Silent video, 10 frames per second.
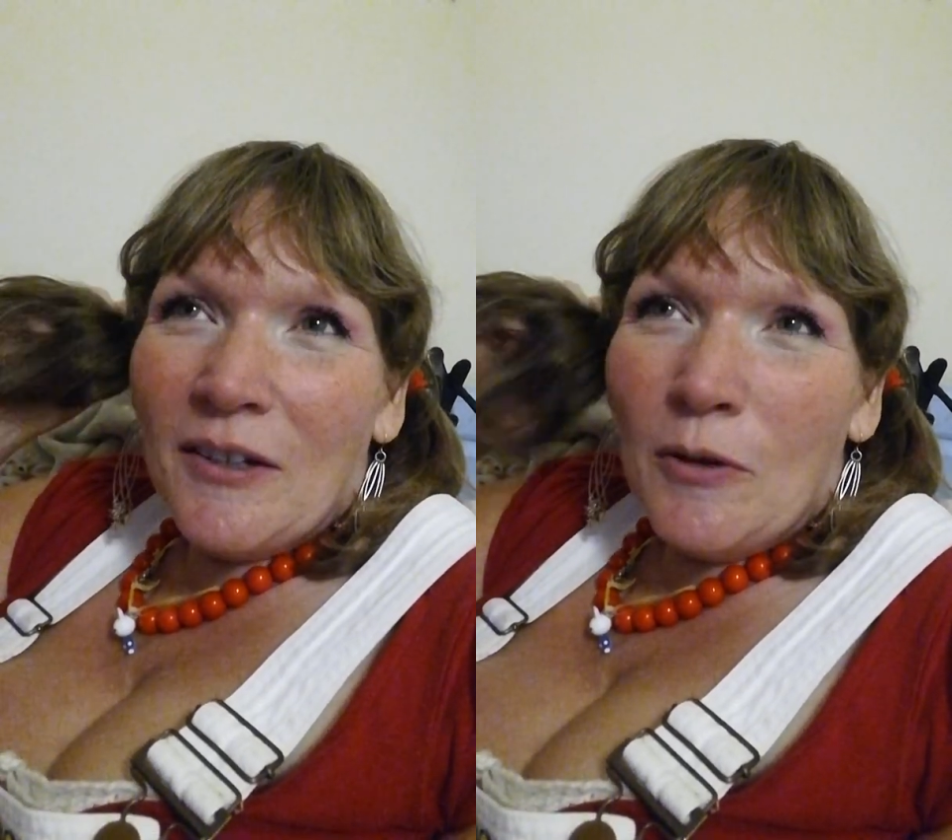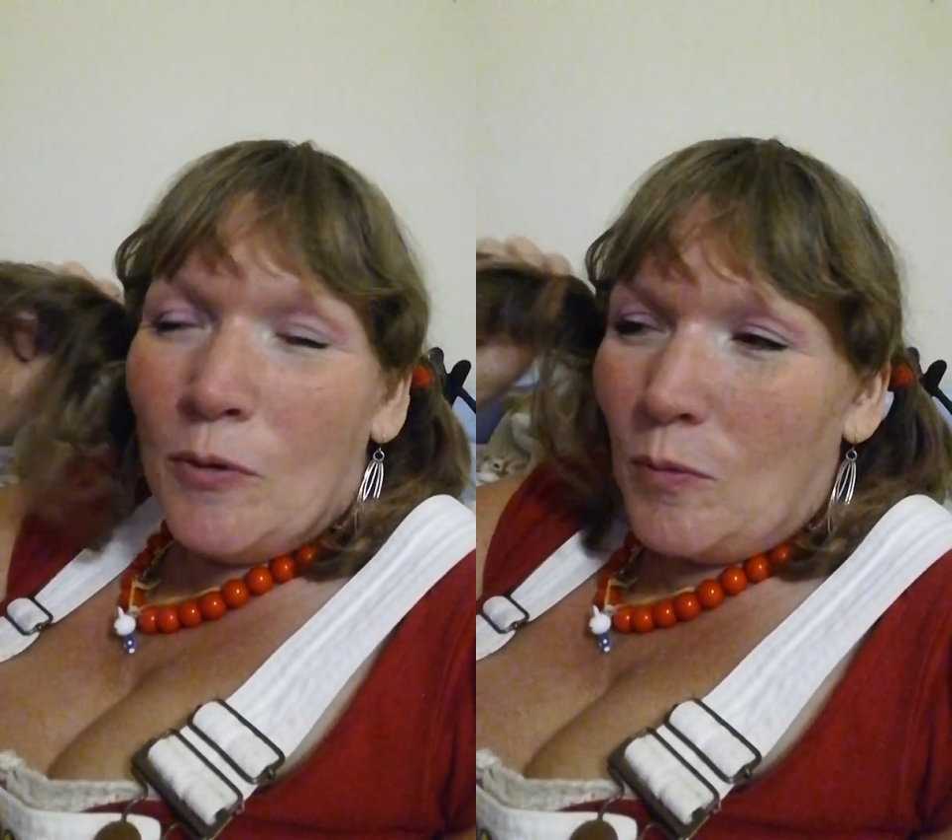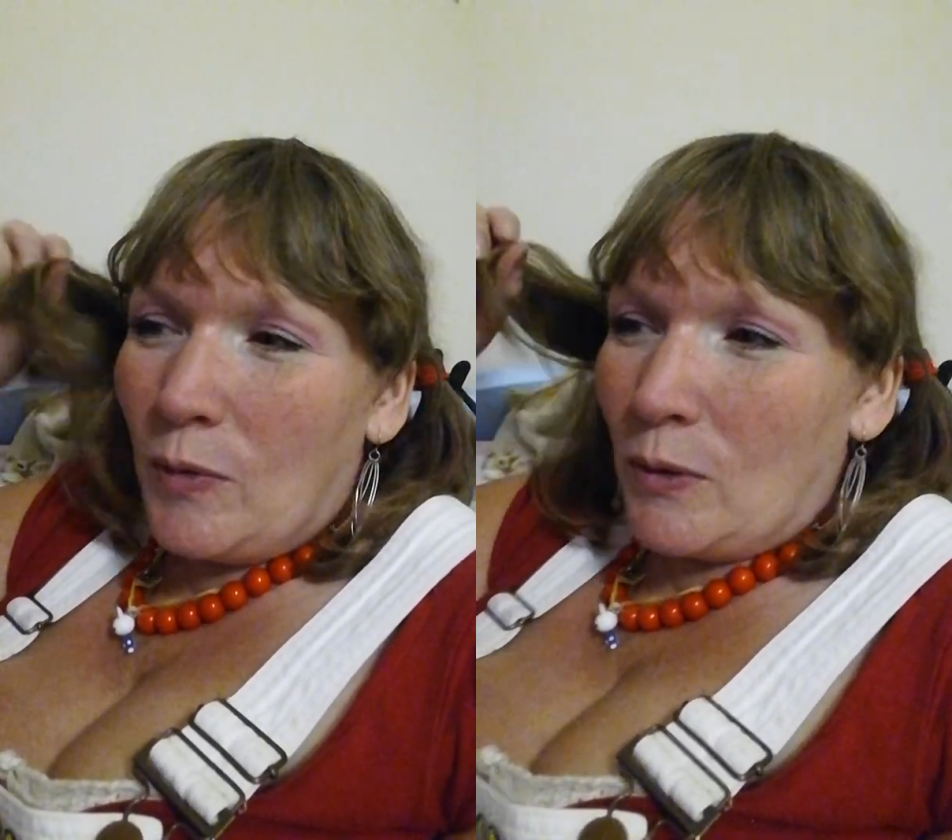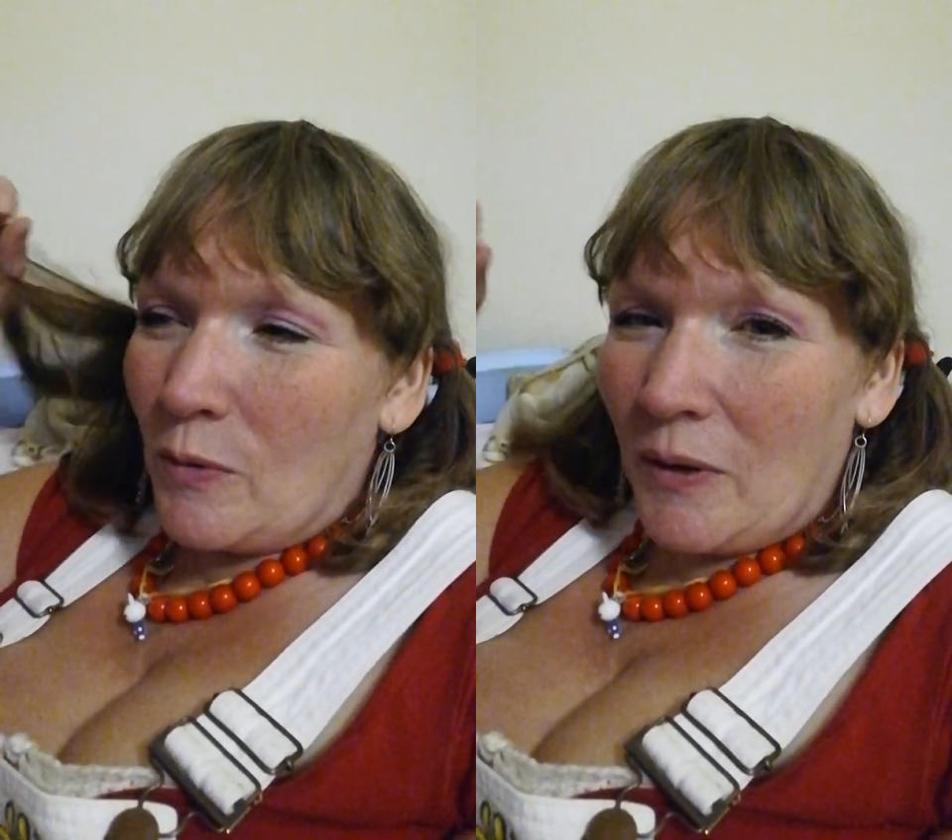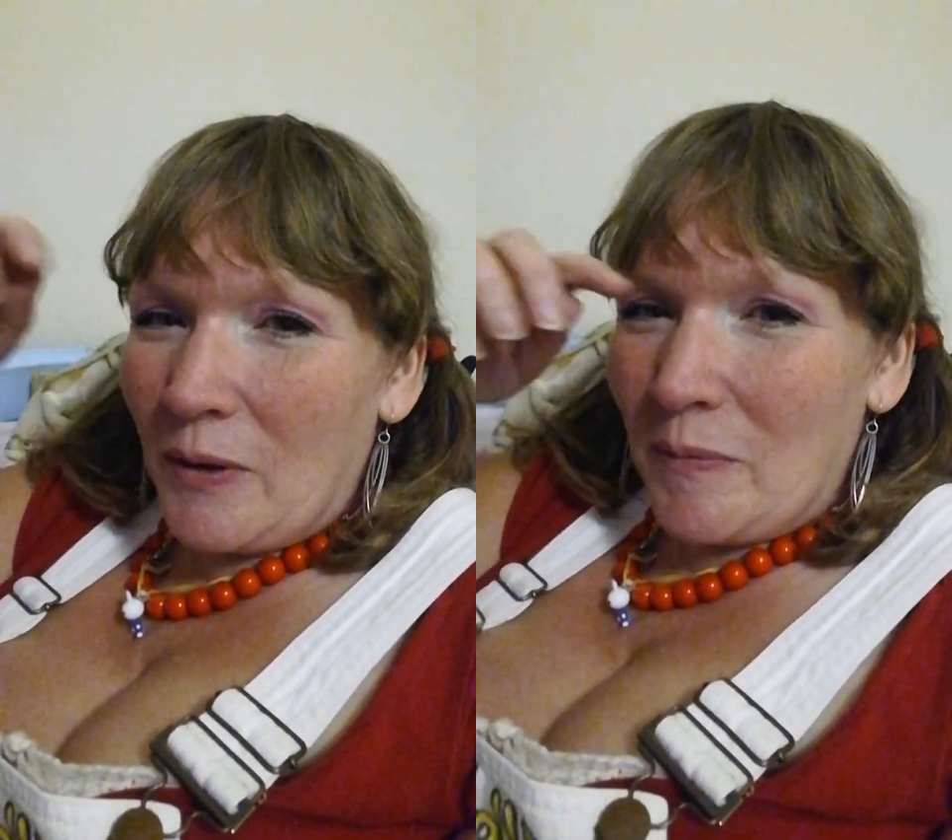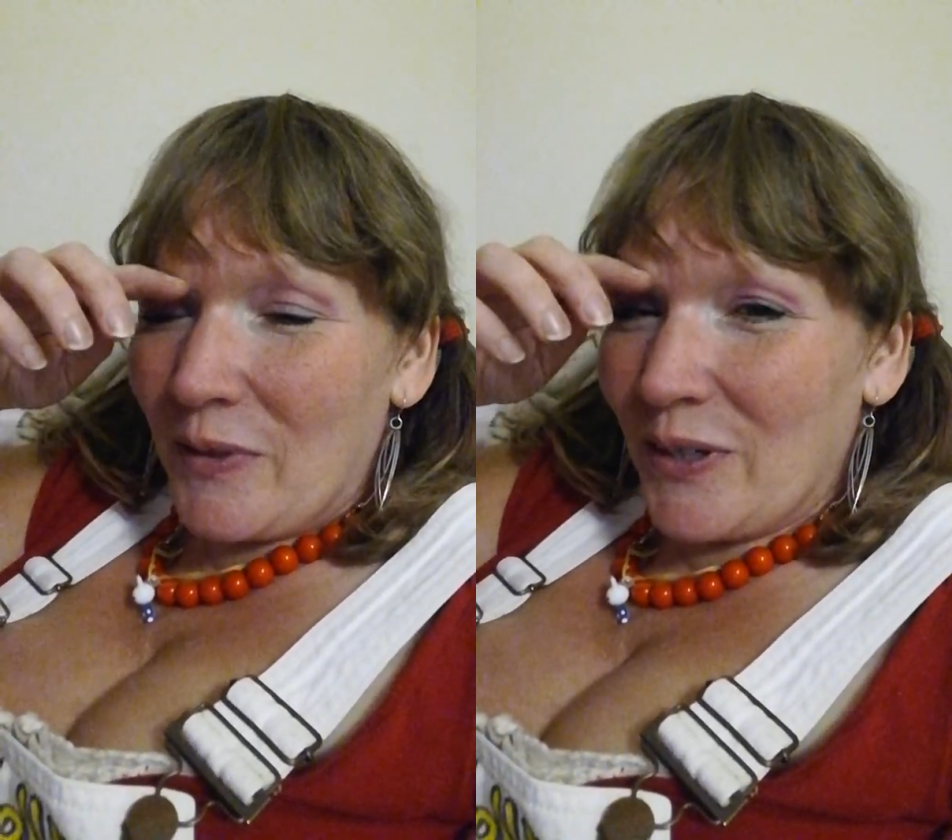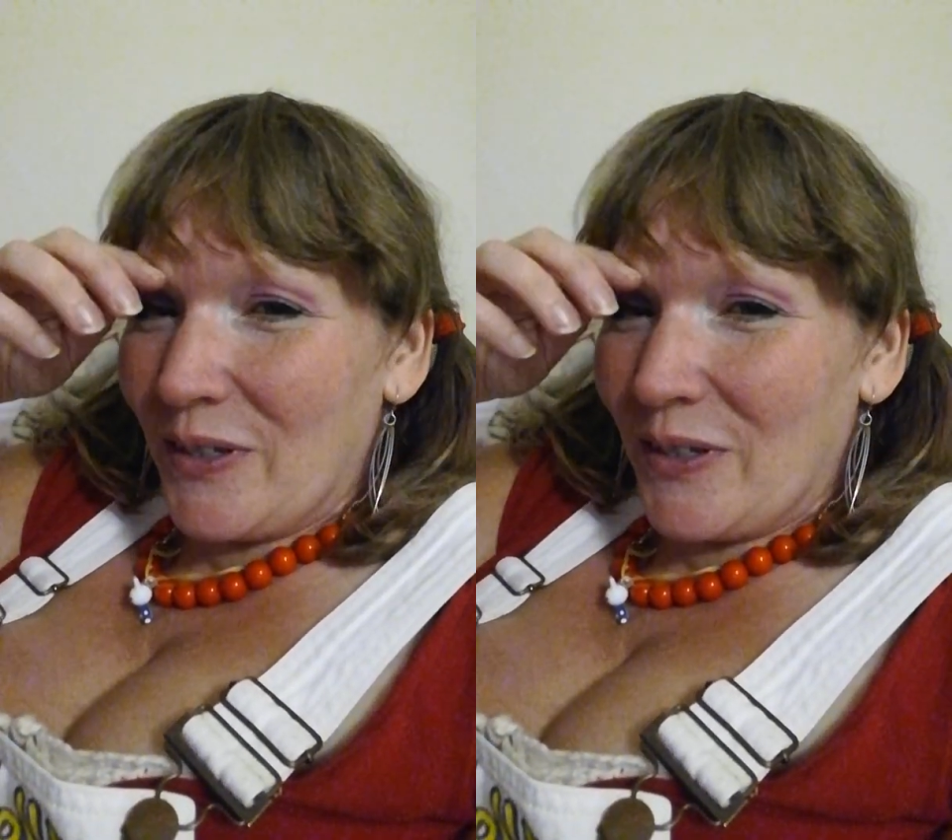a will that I'm